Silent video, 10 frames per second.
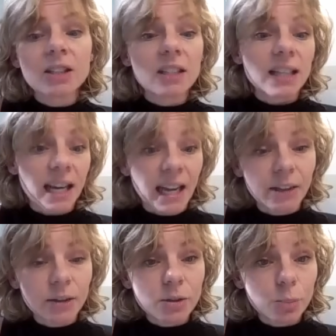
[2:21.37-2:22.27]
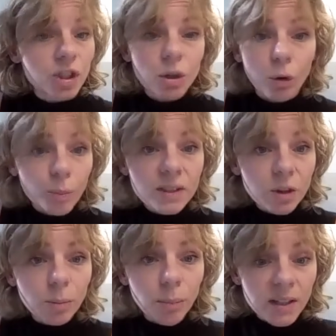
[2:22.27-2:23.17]
to the cloud, which
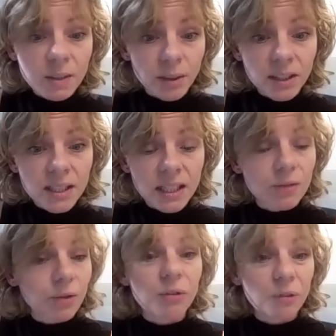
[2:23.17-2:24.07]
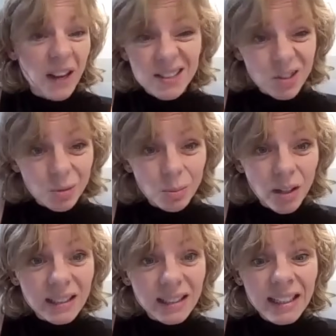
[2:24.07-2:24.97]
opens up possibilities for faster
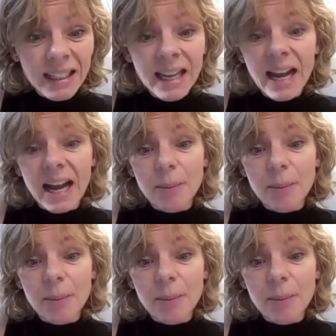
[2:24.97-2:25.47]
modeling,